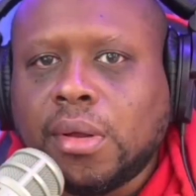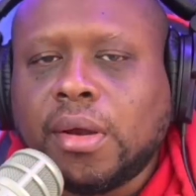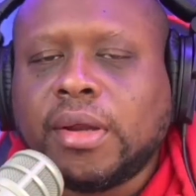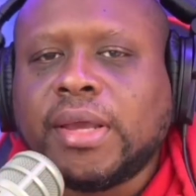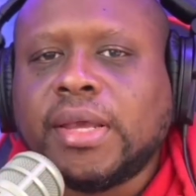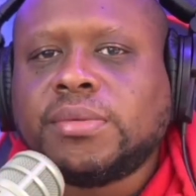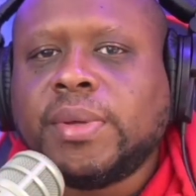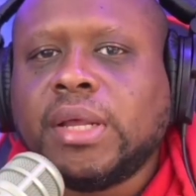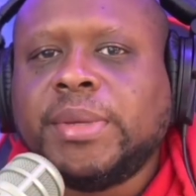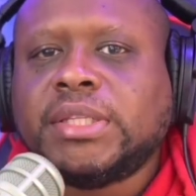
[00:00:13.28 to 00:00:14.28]
All right, guys,
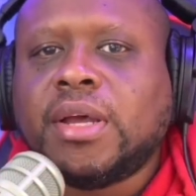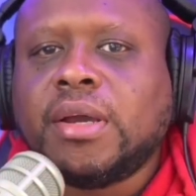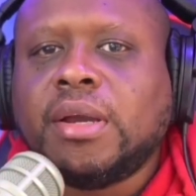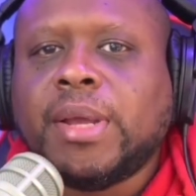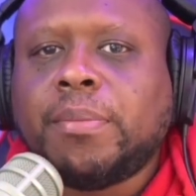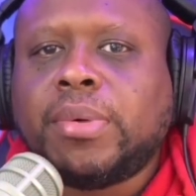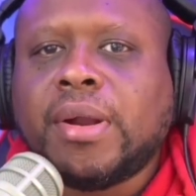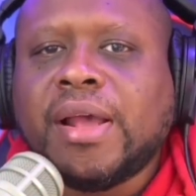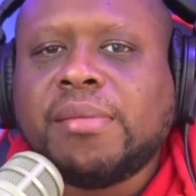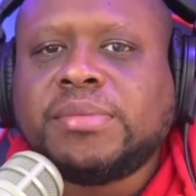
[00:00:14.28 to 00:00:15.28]
we're going to be talking about
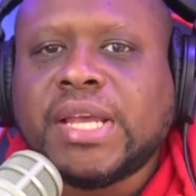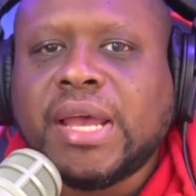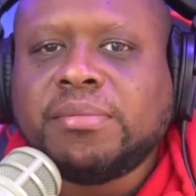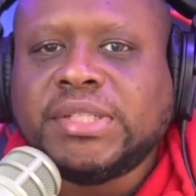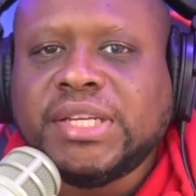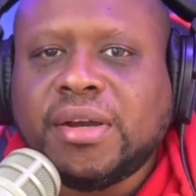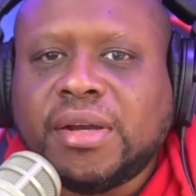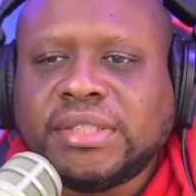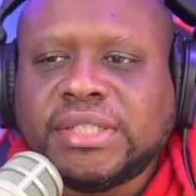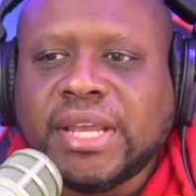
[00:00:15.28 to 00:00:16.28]
primetime
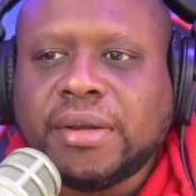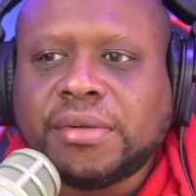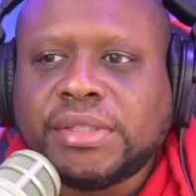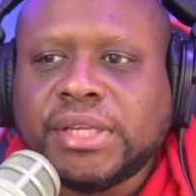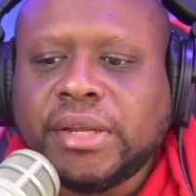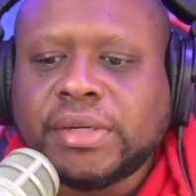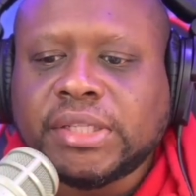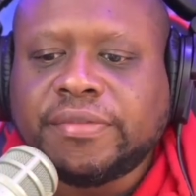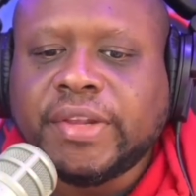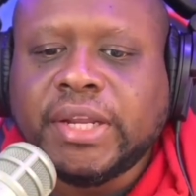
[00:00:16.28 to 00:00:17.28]
Deion Sanders here in
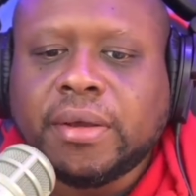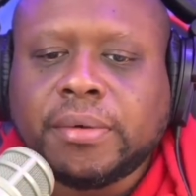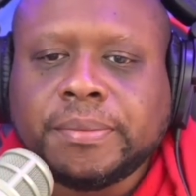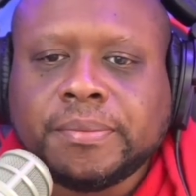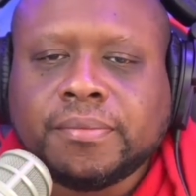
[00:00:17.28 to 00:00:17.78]
this video.